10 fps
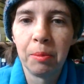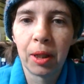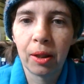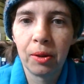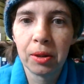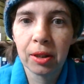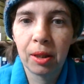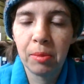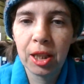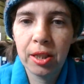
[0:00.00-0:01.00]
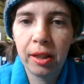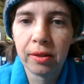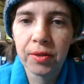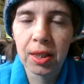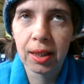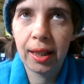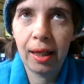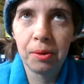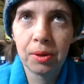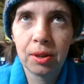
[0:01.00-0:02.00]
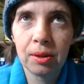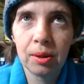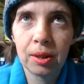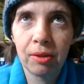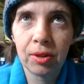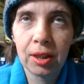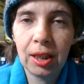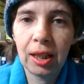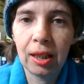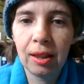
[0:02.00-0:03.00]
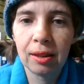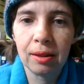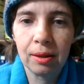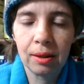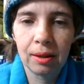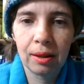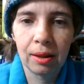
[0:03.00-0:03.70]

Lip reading: going to go and look on my shelves and count to 17 in,